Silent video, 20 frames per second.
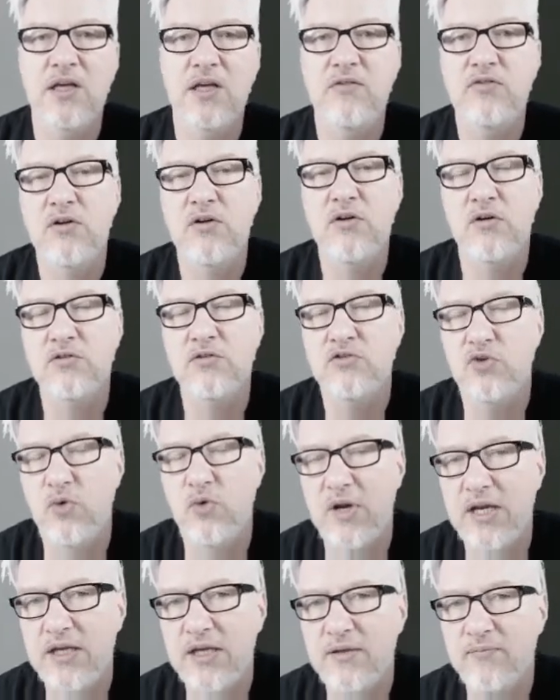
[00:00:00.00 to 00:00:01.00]
If you don't
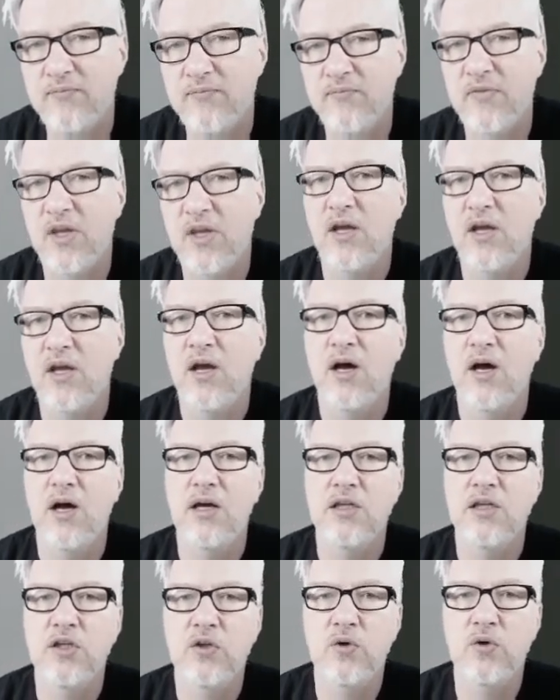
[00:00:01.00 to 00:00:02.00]
train,
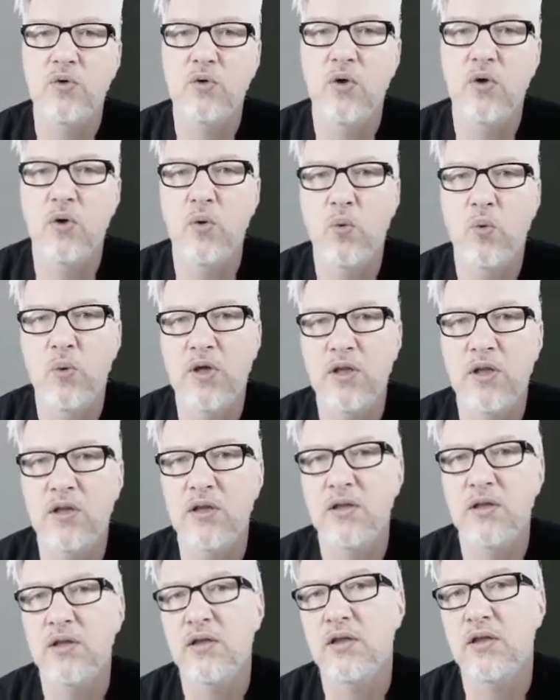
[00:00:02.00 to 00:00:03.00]
you
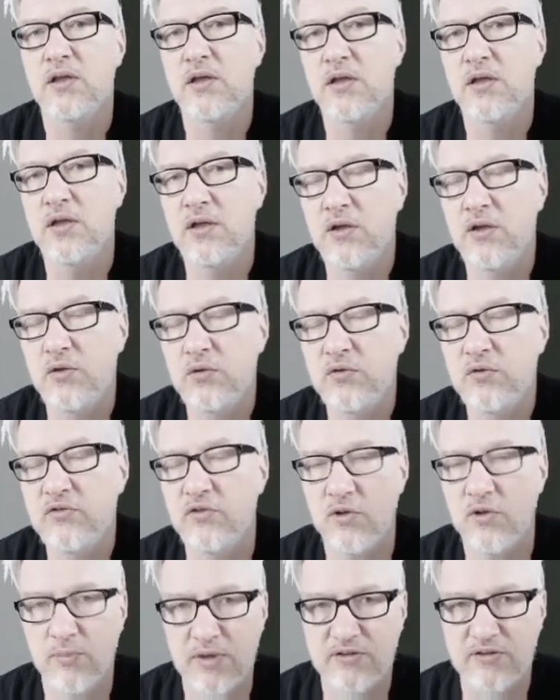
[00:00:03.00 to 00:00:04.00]
will lose
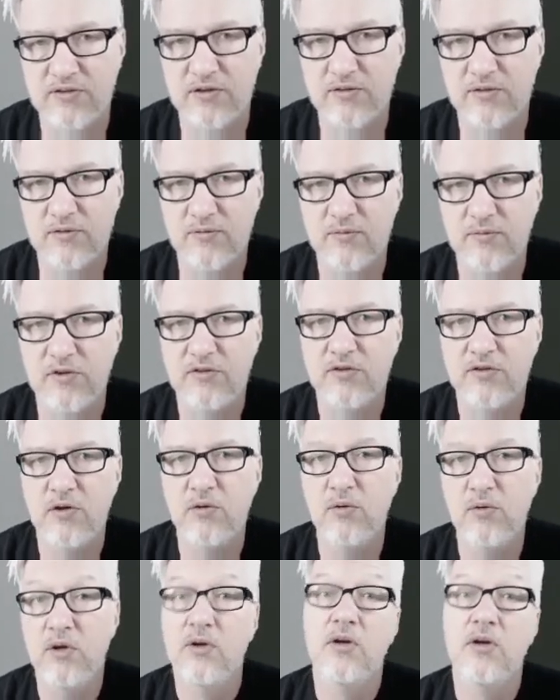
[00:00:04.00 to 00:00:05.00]
your muscles.
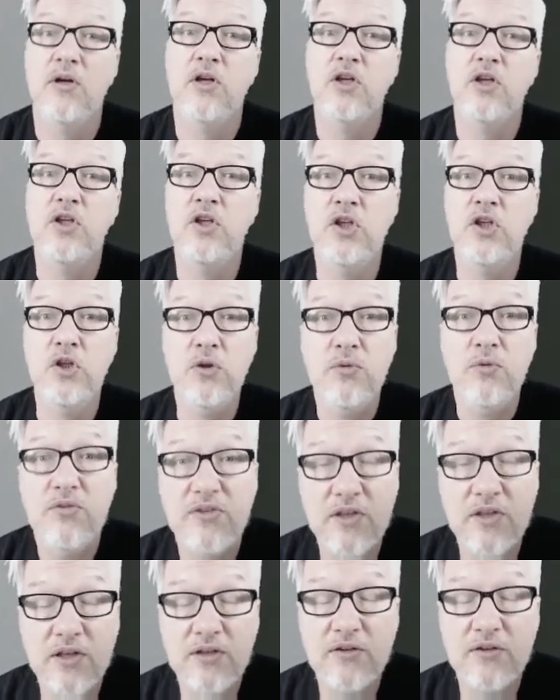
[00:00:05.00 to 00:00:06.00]
So
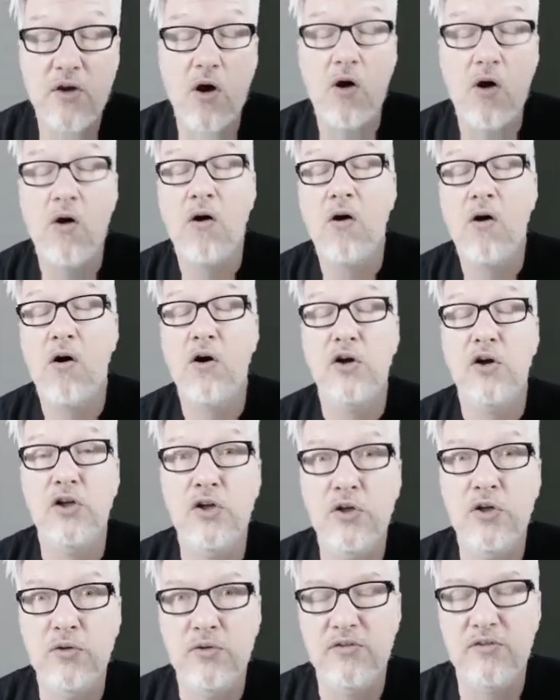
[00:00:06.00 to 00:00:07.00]
use it or
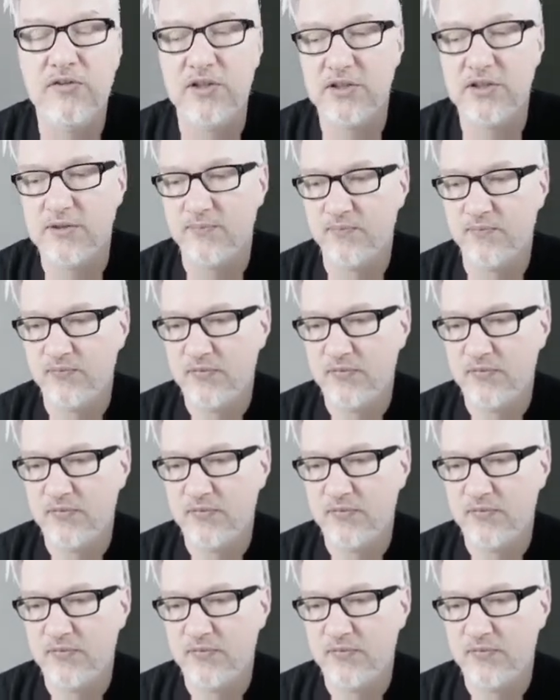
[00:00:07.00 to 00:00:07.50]
lose it.